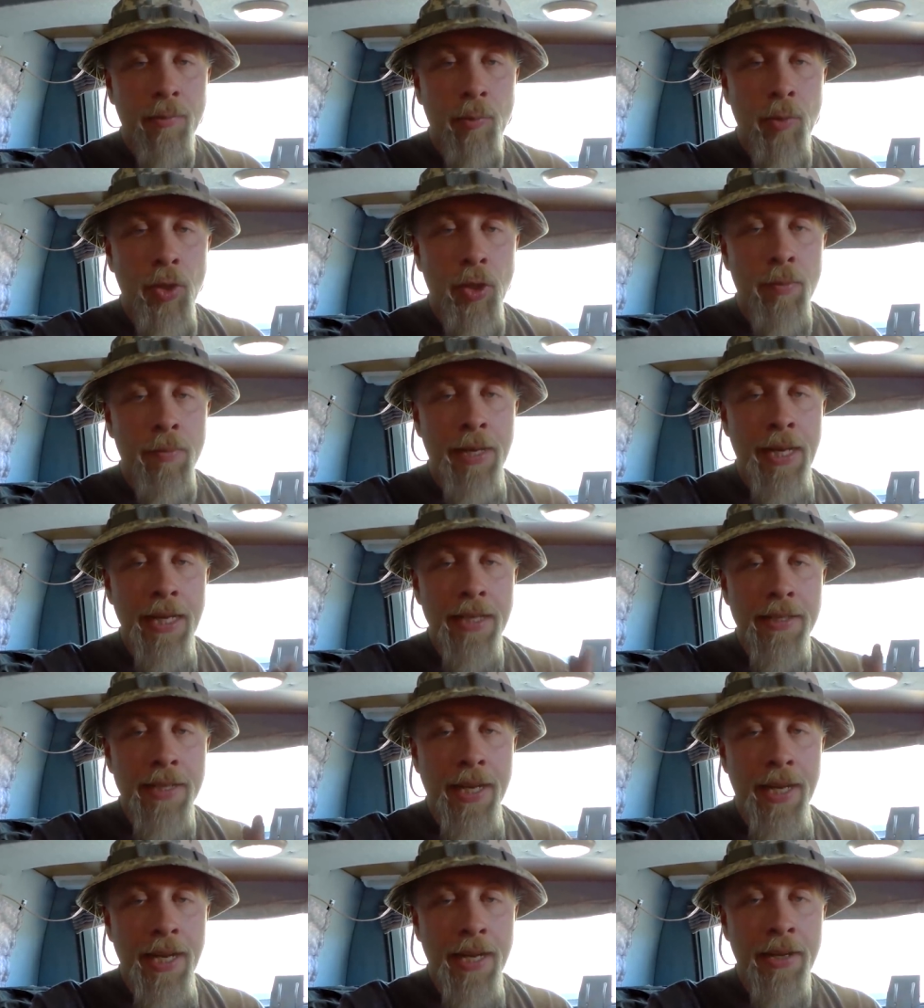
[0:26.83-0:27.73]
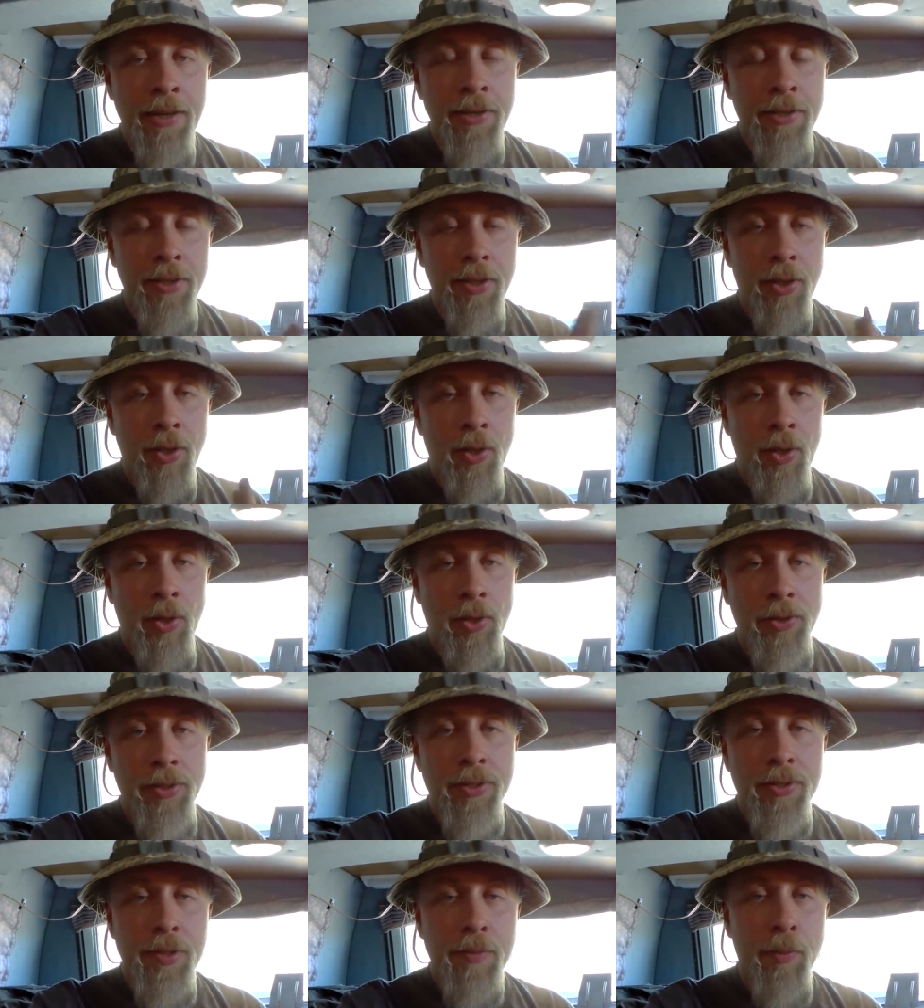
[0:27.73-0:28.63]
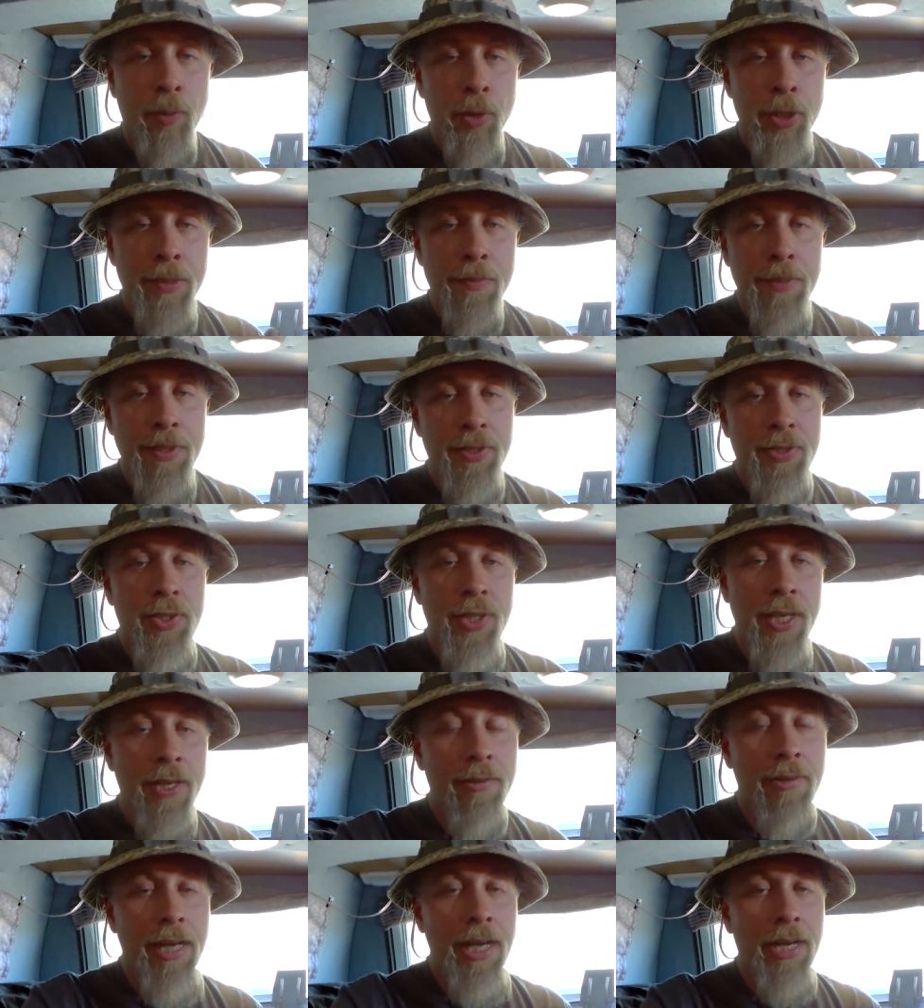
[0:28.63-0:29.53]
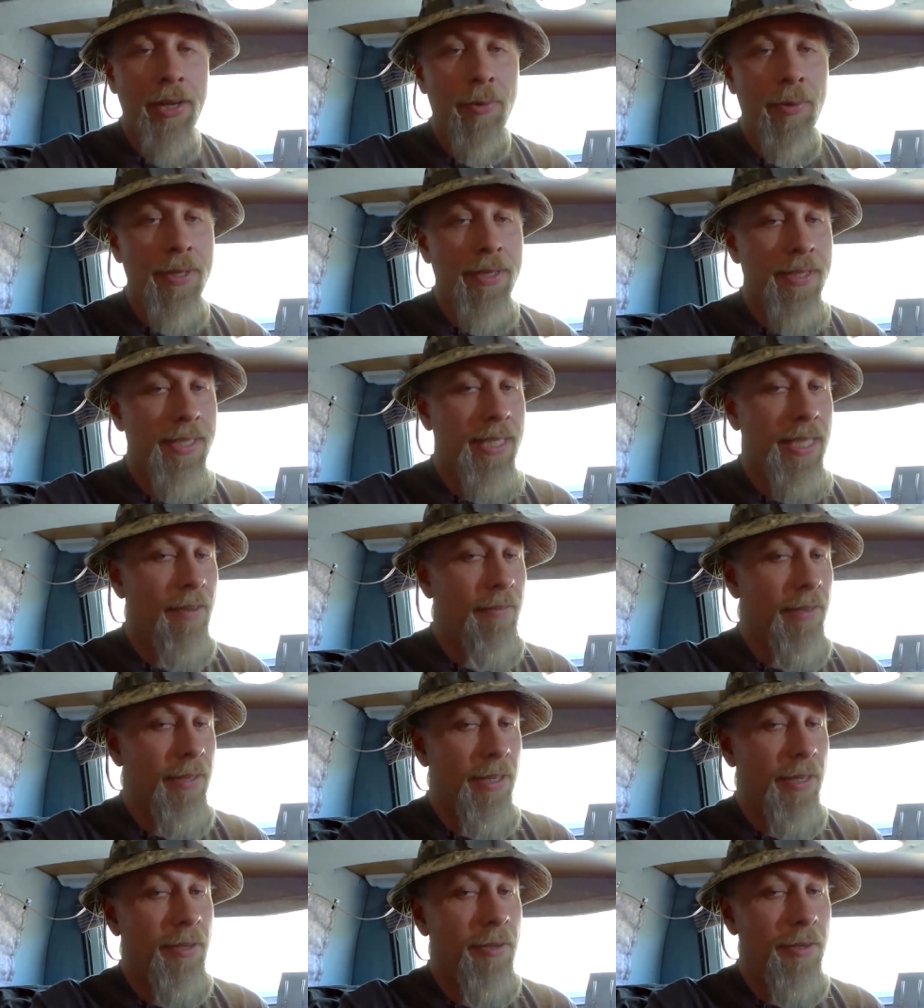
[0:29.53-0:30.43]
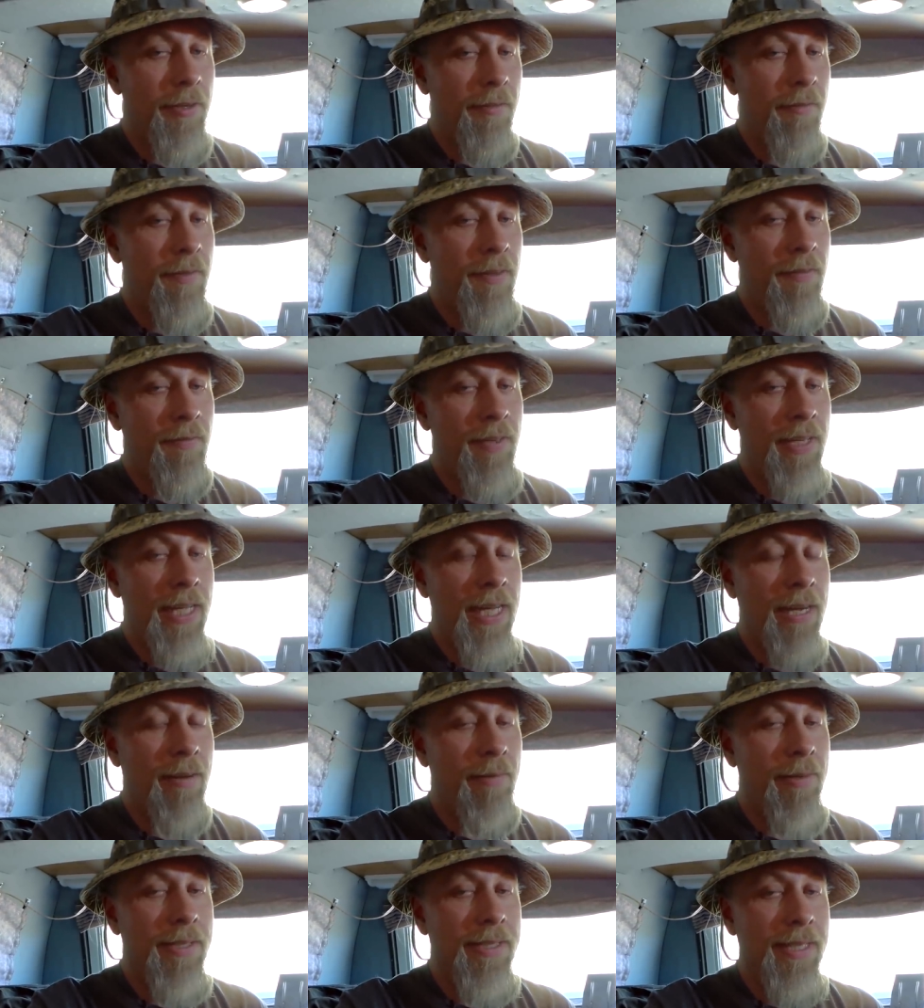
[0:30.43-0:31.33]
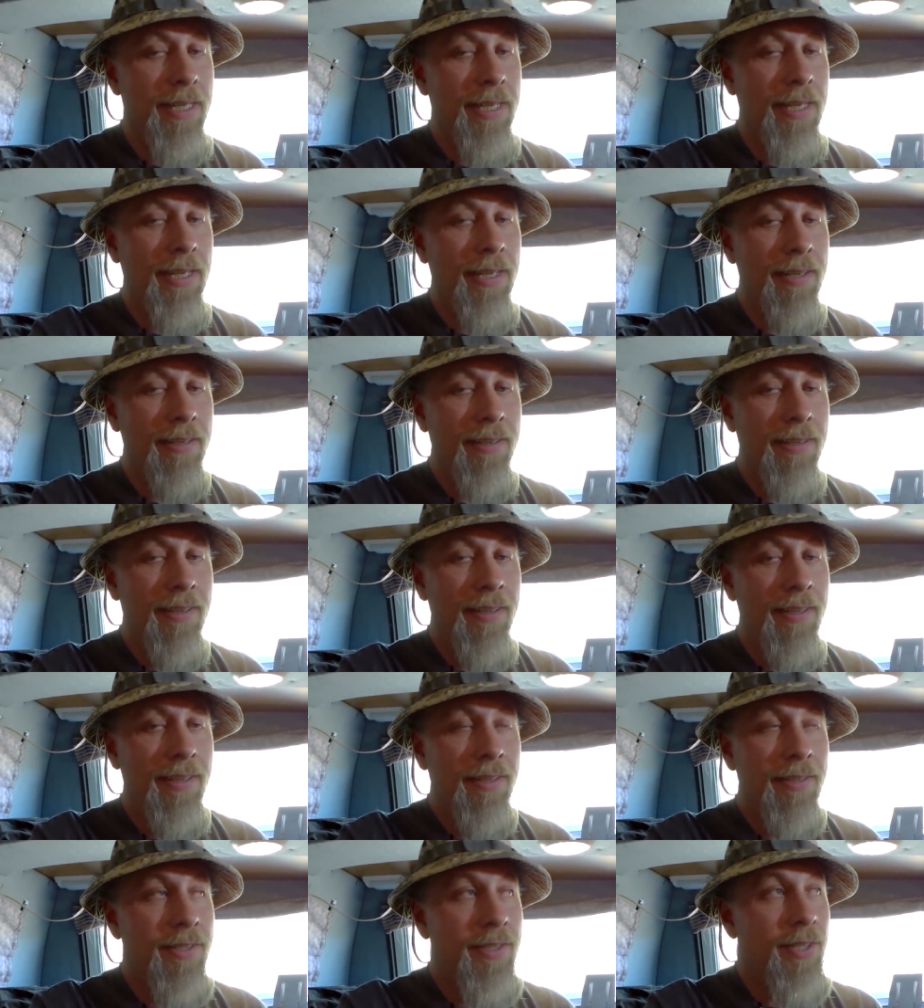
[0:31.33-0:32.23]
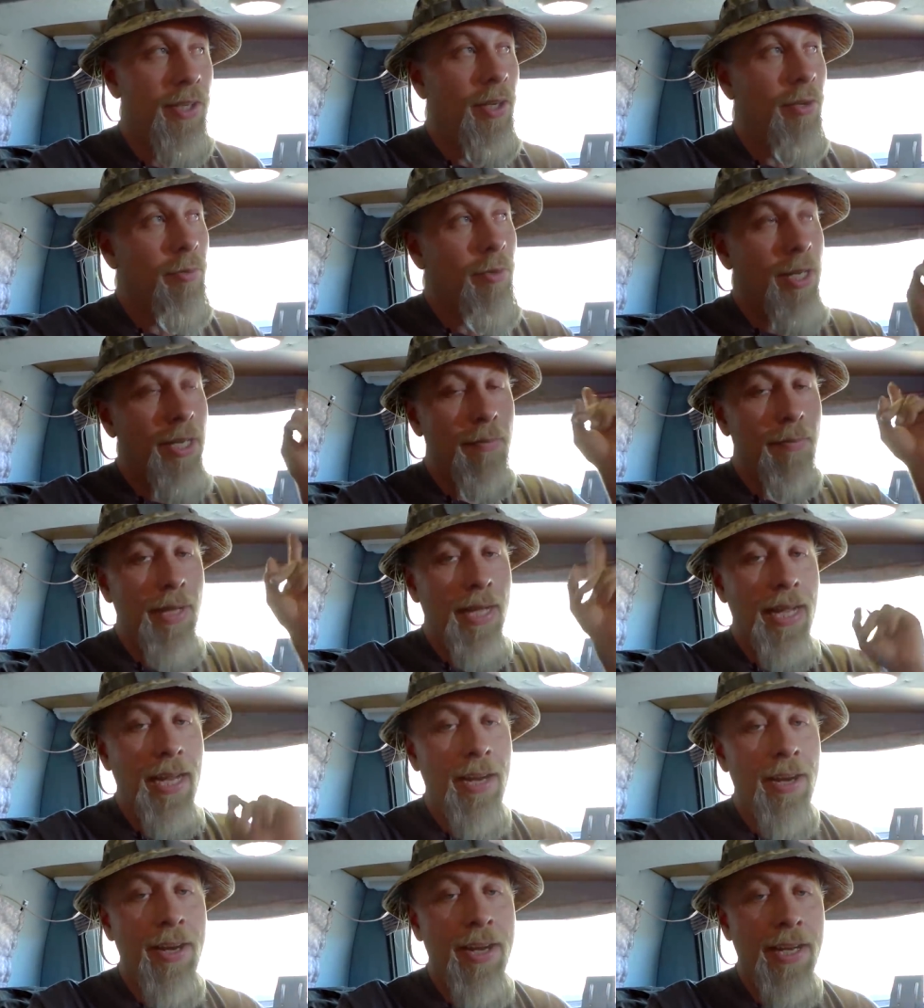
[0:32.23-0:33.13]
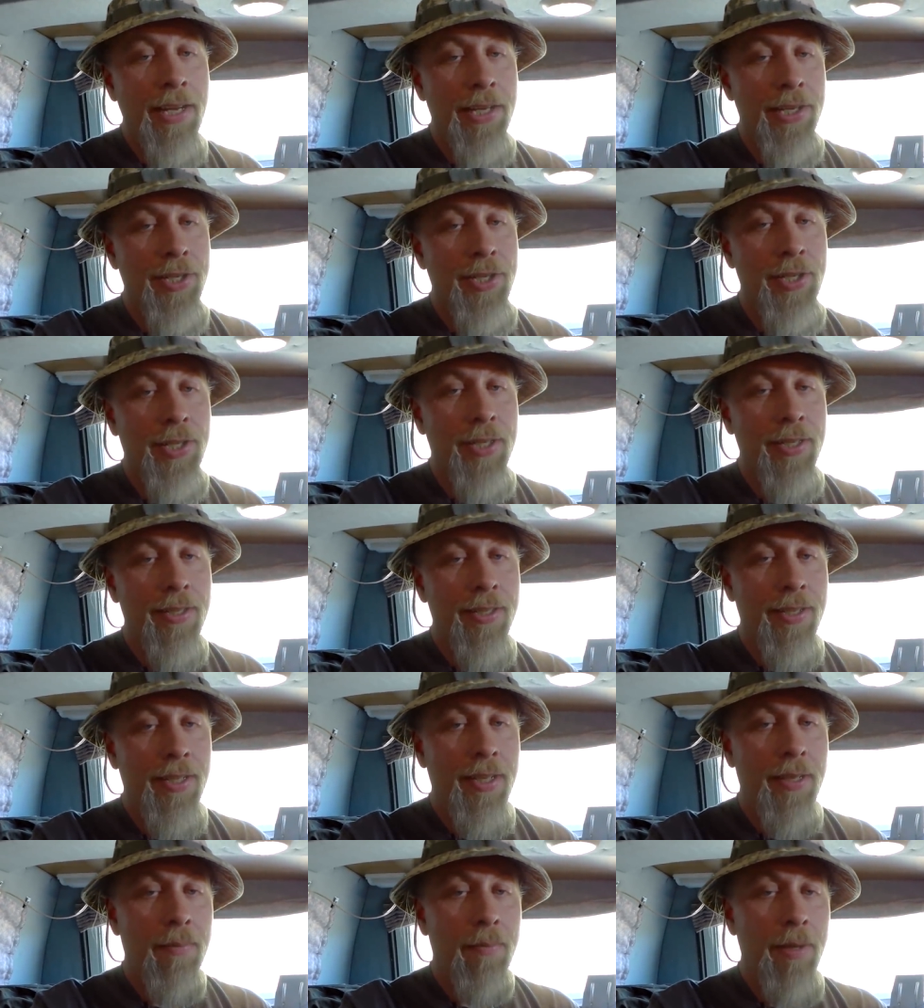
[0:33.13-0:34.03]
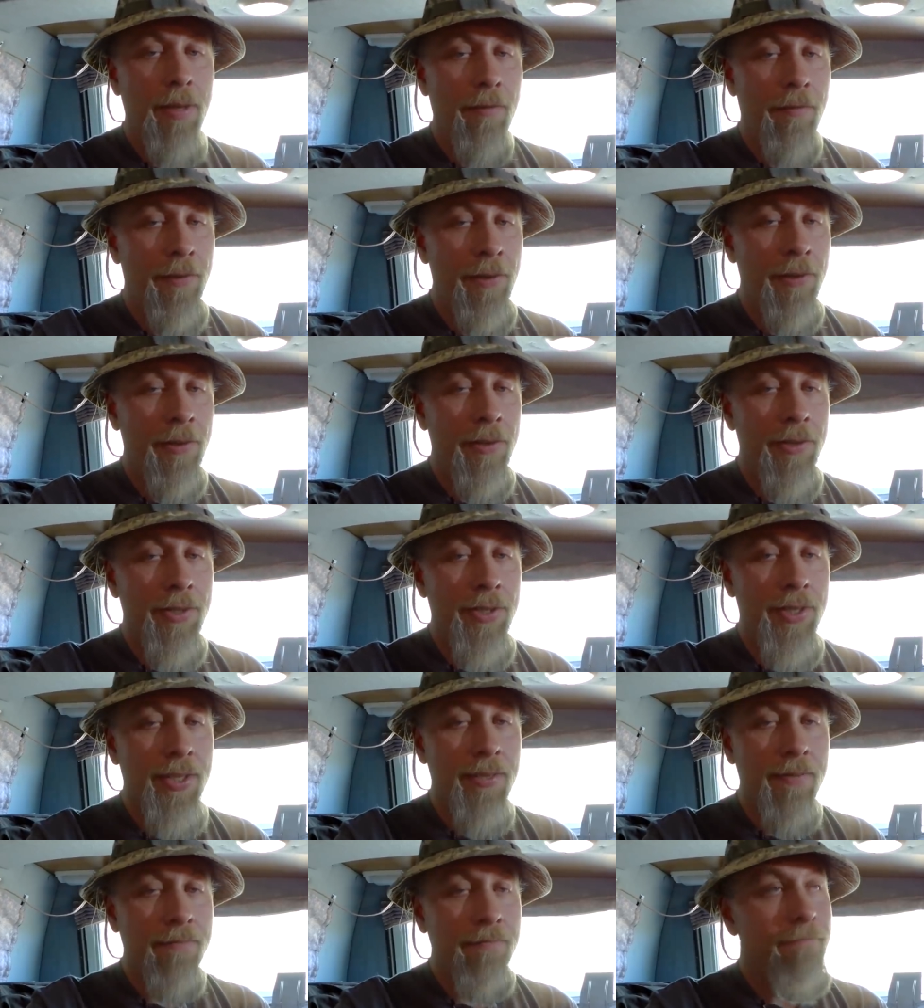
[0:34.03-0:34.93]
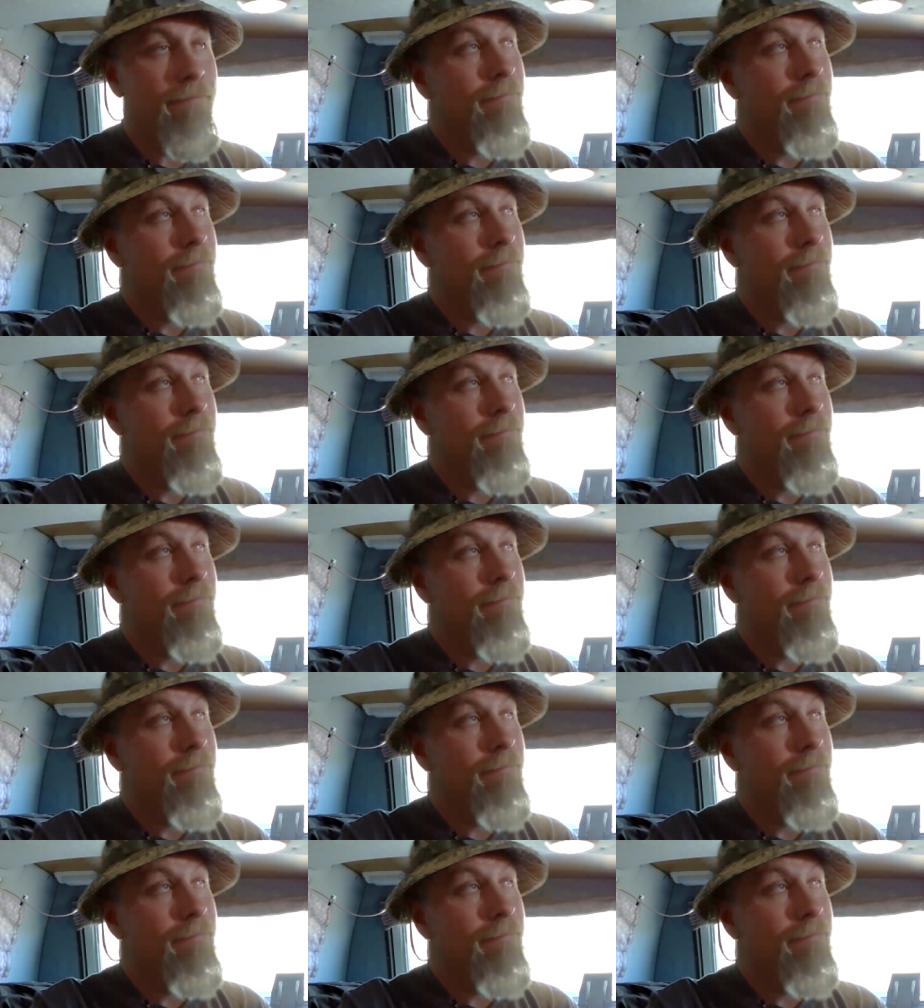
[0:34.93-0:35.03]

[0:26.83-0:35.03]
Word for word: will my tired old Sportsman's generator with 750 hours on it still run my air conditioner? But first,